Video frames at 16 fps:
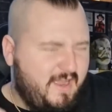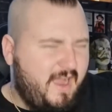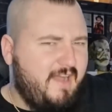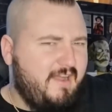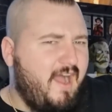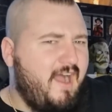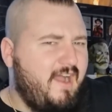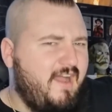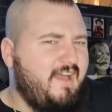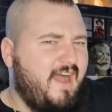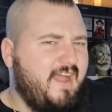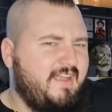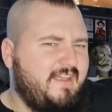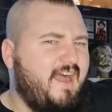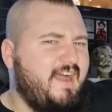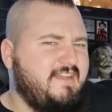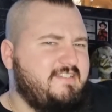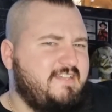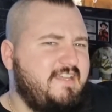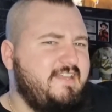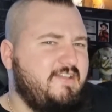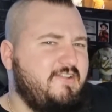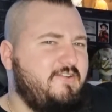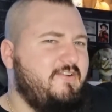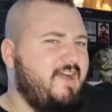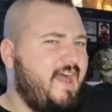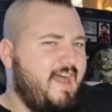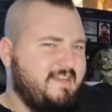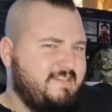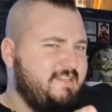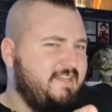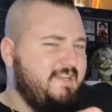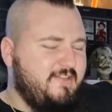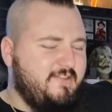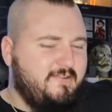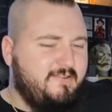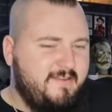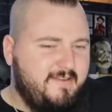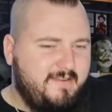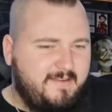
I I I see you, I see you,